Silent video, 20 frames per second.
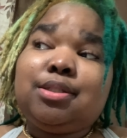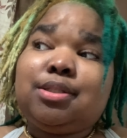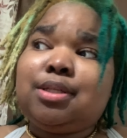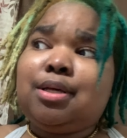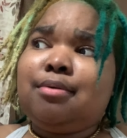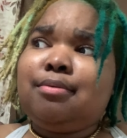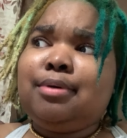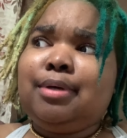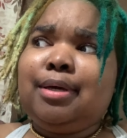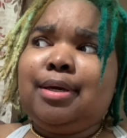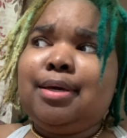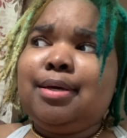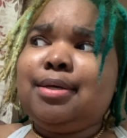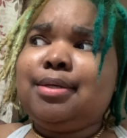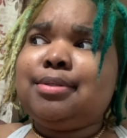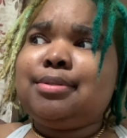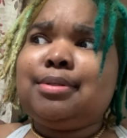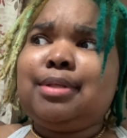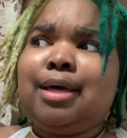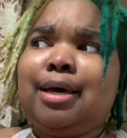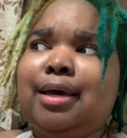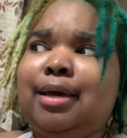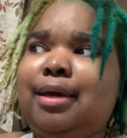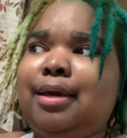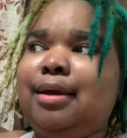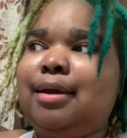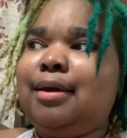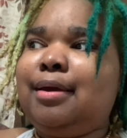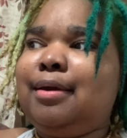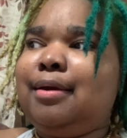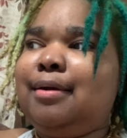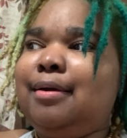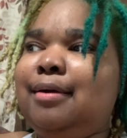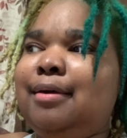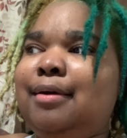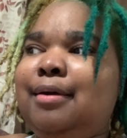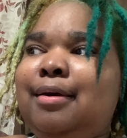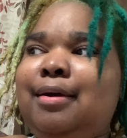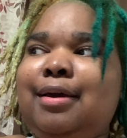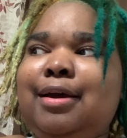So, yeah, it's like, I
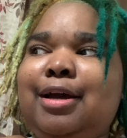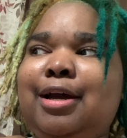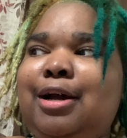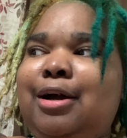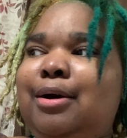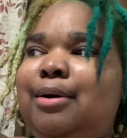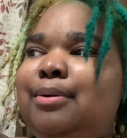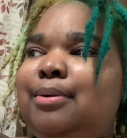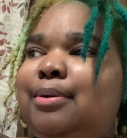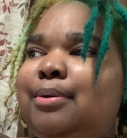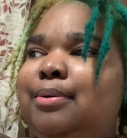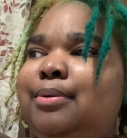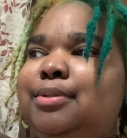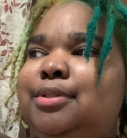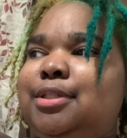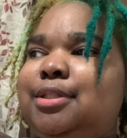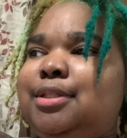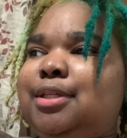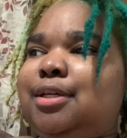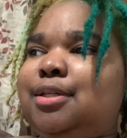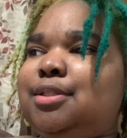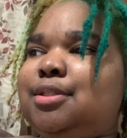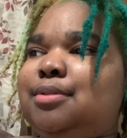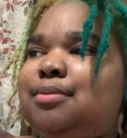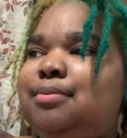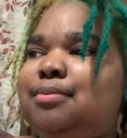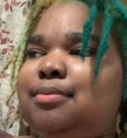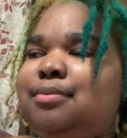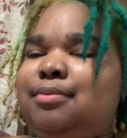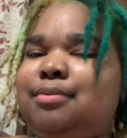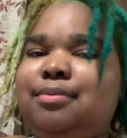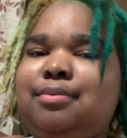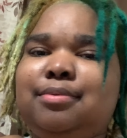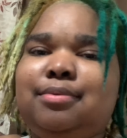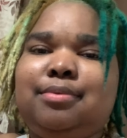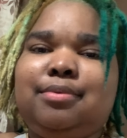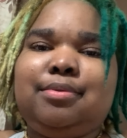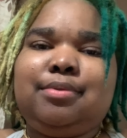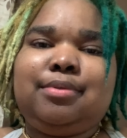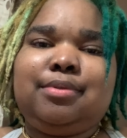don't know who she thought she
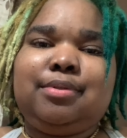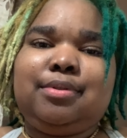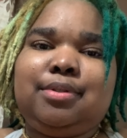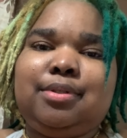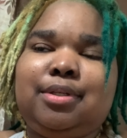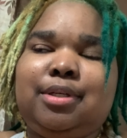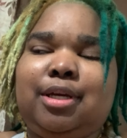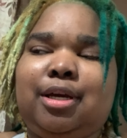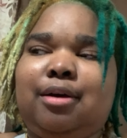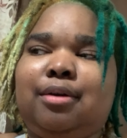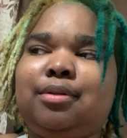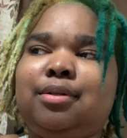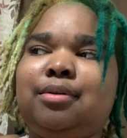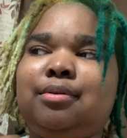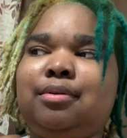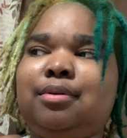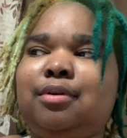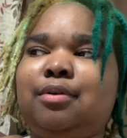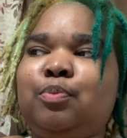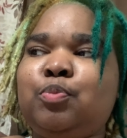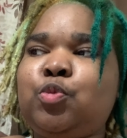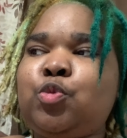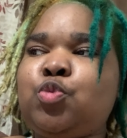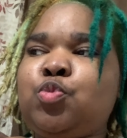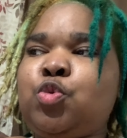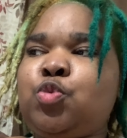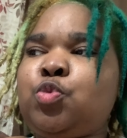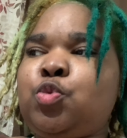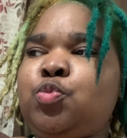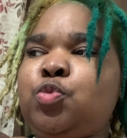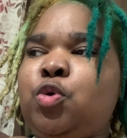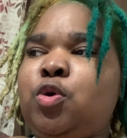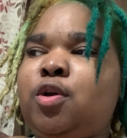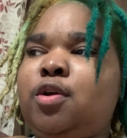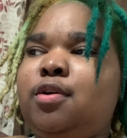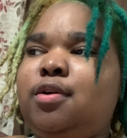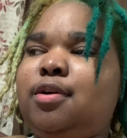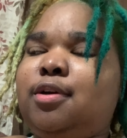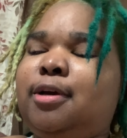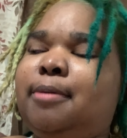Y'all Lola.
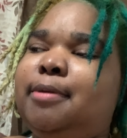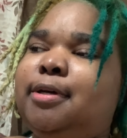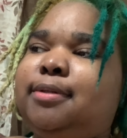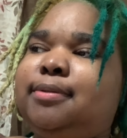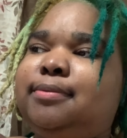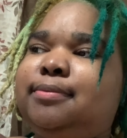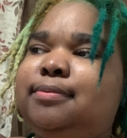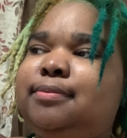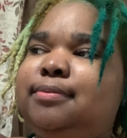Come here.